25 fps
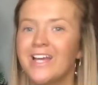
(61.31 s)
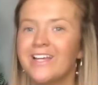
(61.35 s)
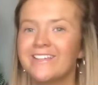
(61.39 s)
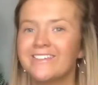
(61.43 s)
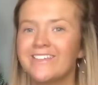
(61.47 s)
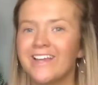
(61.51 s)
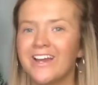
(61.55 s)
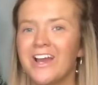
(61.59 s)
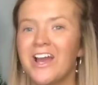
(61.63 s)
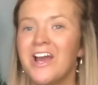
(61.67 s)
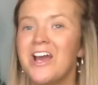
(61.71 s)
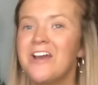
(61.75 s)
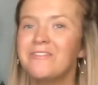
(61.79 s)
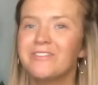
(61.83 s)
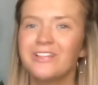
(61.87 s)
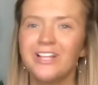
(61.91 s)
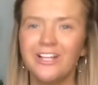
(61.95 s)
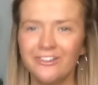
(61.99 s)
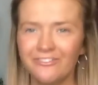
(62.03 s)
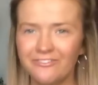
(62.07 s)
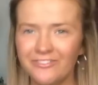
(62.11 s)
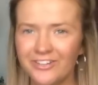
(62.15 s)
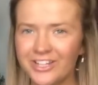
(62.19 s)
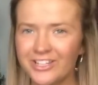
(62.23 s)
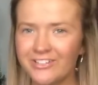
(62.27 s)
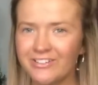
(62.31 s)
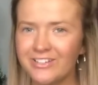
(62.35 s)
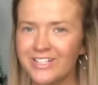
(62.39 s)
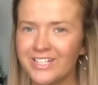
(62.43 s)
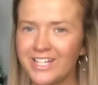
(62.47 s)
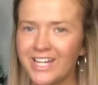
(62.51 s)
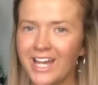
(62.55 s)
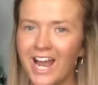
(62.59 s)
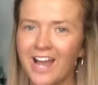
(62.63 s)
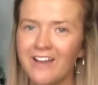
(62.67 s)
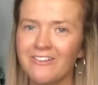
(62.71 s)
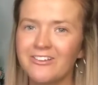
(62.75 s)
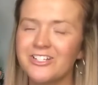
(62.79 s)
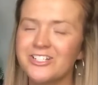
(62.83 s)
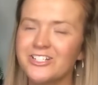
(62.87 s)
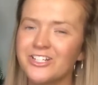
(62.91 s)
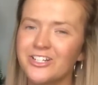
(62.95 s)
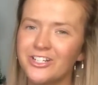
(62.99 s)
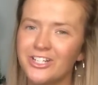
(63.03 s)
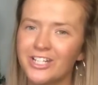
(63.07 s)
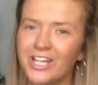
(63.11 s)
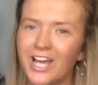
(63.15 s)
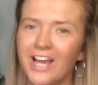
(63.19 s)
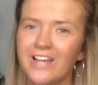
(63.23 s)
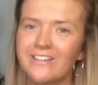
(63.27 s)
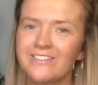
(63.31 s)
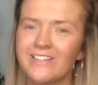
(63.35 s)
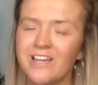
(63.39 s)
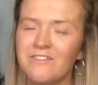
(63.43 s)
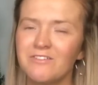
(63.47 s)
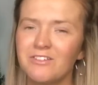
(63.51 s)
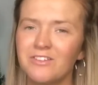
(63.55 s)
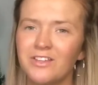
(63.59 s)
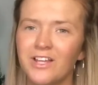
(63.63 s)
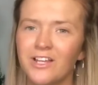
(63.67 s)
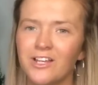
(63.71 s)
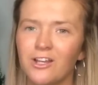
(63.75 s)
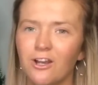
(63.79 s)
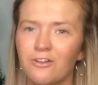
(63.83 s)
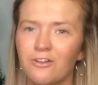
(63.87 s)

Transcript: So without further ado, I will show you guys everything I